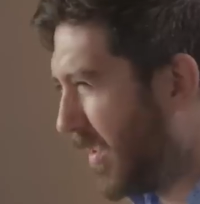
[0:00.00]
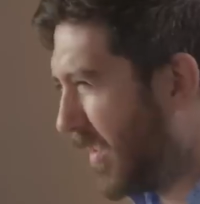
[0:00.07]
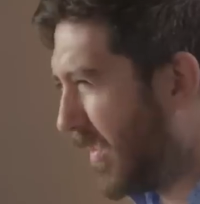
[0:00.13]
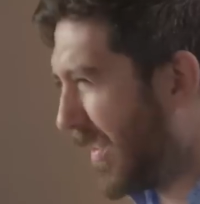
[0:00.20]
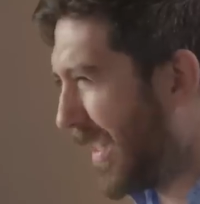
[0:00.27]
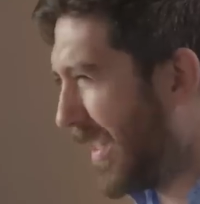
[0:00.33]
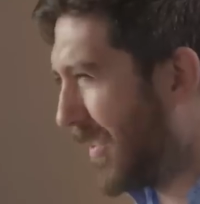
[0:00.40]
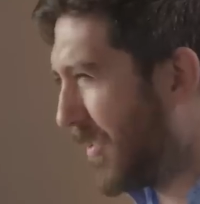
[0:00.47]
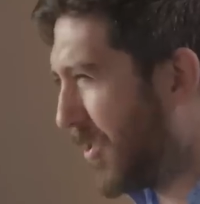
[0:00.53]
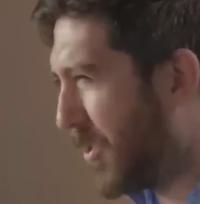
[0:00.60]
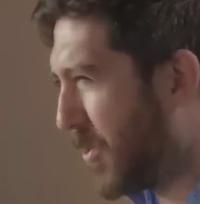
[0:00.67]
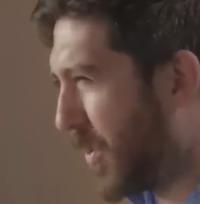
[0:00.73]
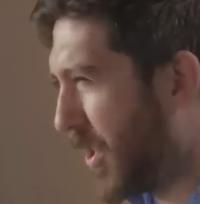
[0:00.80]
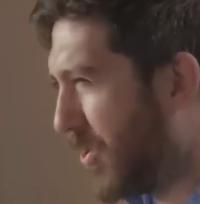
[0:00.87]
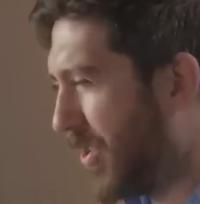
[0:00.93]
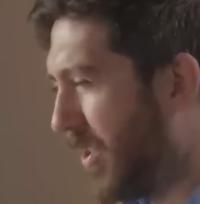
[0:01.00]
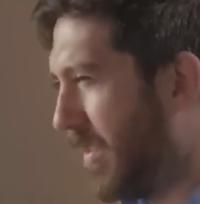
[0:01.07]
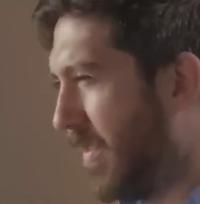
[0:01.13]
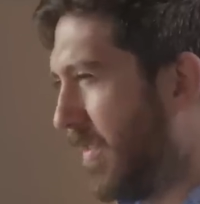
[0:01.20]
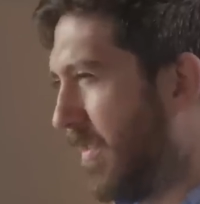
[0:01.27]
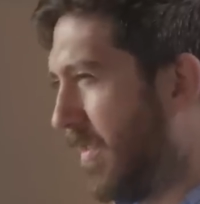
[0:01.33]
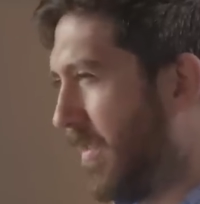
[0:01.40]
Does that answer your question?
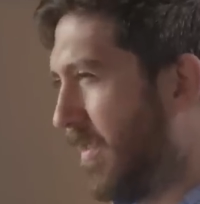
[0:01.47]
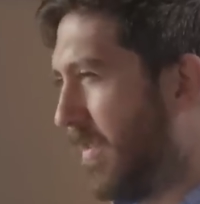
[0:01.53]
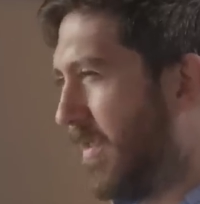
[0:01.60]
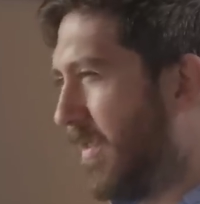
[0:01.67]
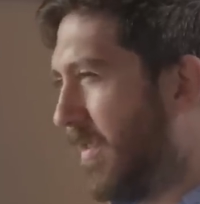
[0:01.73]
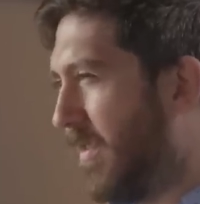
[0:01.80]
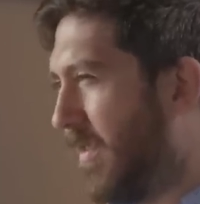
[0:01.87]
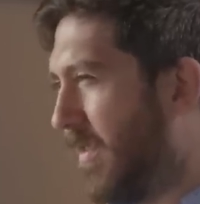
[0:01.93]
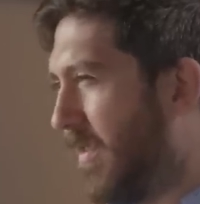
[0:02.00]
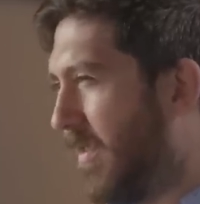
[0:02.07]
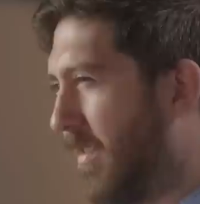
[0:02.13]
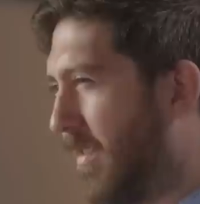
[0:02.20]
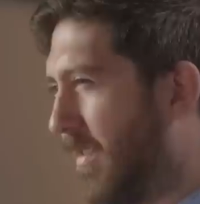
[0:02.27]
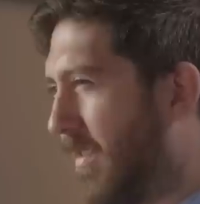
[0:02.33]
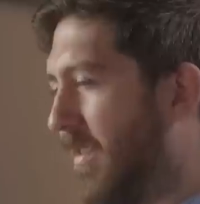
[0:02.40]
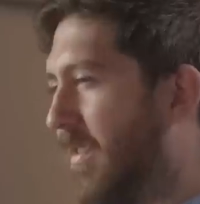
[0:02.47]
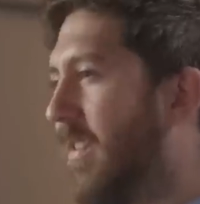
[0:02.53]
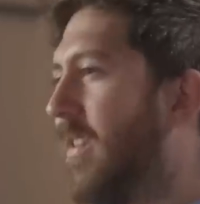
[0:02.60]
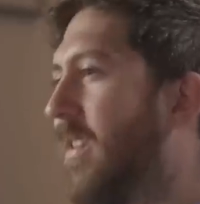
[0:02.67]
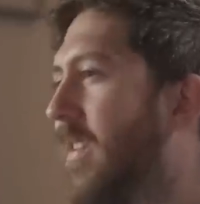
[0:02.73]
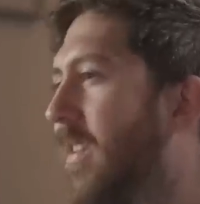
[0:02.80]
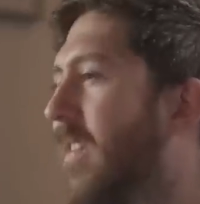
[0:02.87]
We were asking
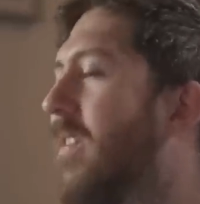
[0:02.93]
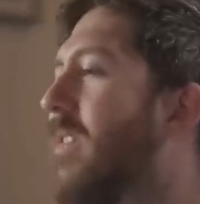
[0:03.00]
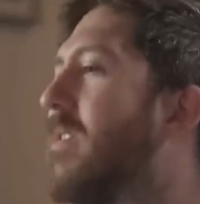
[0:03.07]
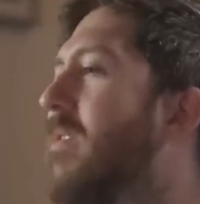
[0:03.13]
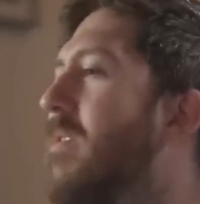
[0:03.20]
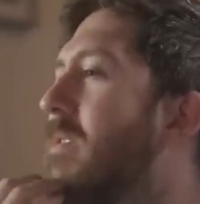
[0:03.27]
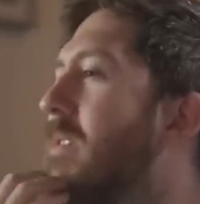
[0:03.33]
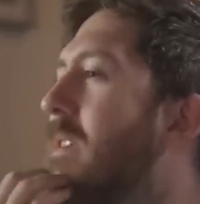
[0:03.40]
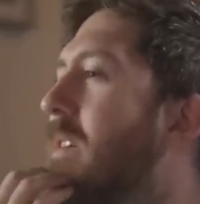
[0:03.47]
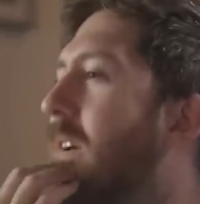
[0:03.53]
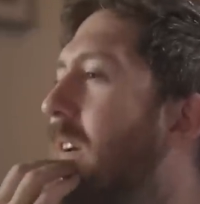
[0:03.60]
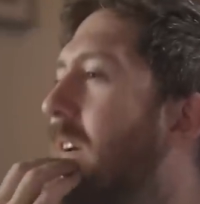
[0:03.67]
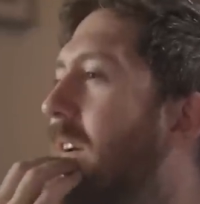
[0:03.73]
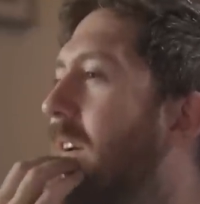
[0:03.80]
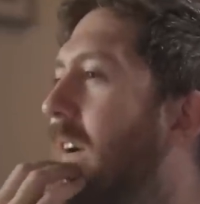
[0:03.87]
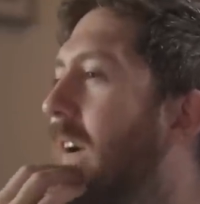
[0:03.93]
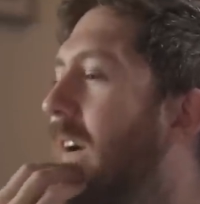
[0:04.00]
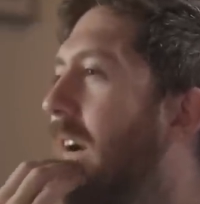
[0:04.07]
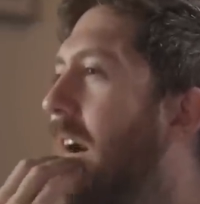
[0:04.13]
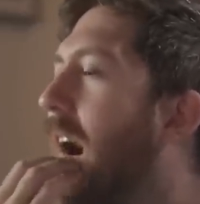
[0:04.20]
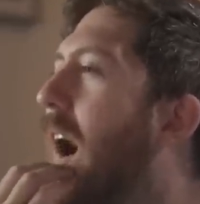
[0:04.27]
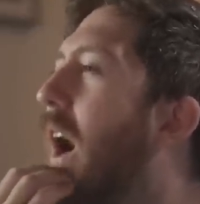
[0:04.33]
how many shows are on the network.
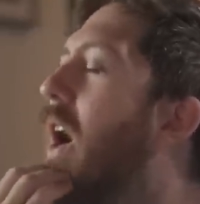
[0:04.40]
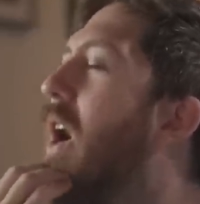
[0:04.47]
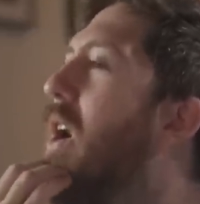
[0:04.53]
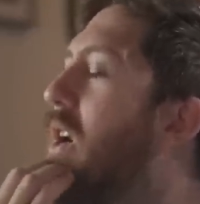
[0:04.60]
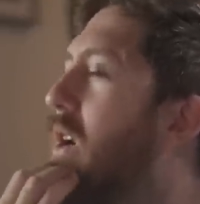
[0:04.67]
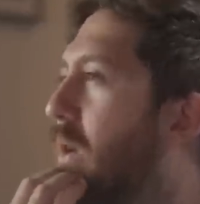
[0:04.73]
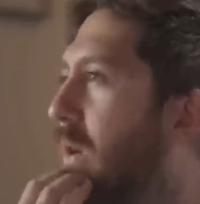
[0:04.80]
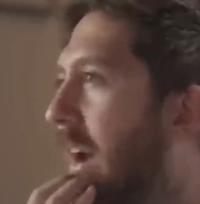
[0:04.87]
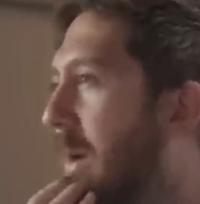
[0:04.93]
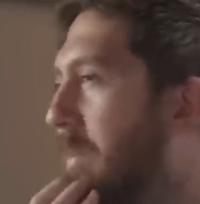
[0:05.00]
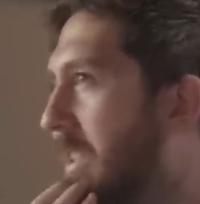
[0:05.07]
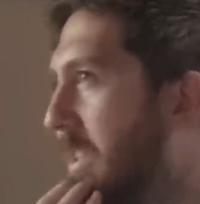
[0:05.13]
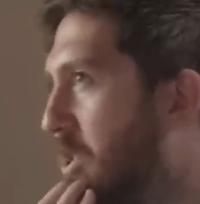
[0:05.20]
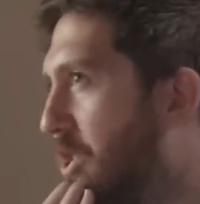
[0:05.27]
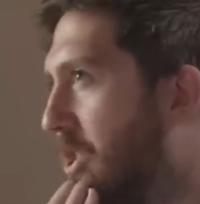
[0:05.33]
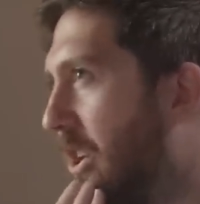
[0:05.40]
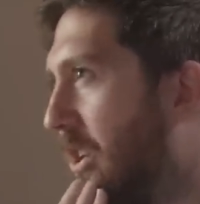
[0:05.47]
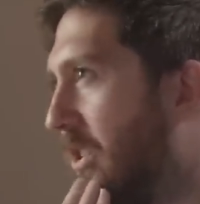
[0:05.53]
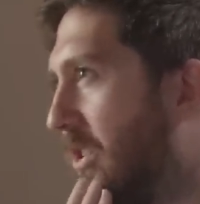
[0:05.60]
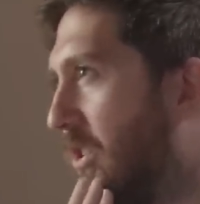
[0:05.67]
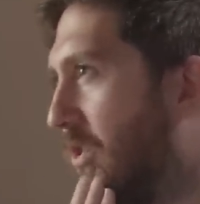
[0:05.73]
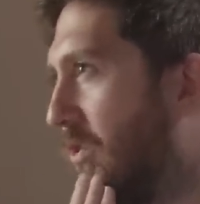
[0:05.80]
Oh, how many
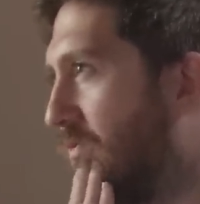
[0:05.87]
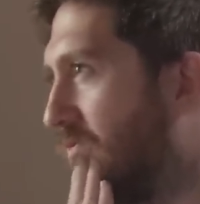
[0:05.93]
shows?